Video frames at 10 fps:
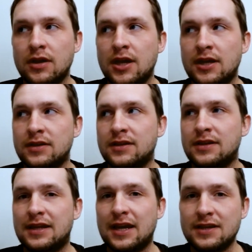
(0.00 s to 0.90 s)
it
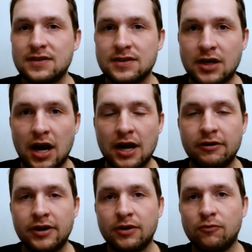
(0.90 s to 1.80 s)
gets
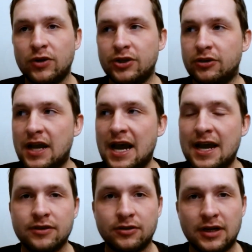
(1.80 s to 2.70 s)
tiring when you're
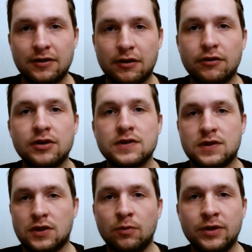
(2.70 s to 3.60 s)
at the third
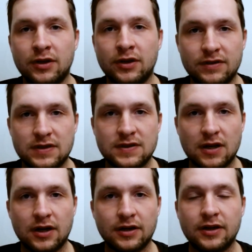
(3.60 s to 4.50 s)
installment of this
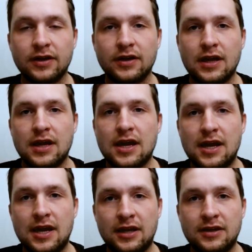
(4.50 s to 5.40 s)
saga,
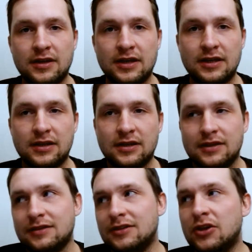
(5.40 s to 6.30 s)
and
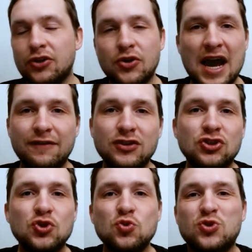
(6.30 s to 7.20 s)
you have to
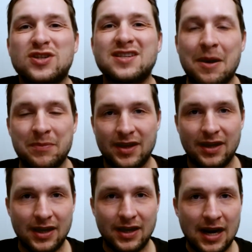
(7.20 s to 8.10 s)
do
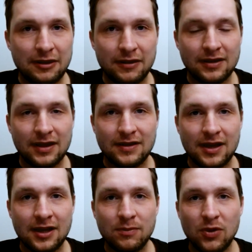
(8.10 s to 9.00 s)
something. And I think that
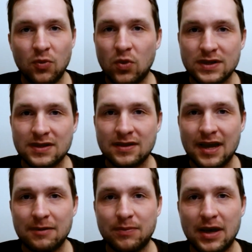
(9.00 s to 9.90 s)
the anime wasn't
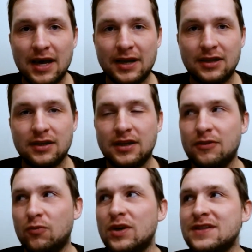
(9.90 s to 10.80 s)
that bad.
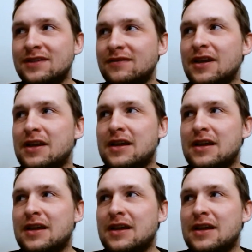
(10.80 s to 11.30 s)
It wasn't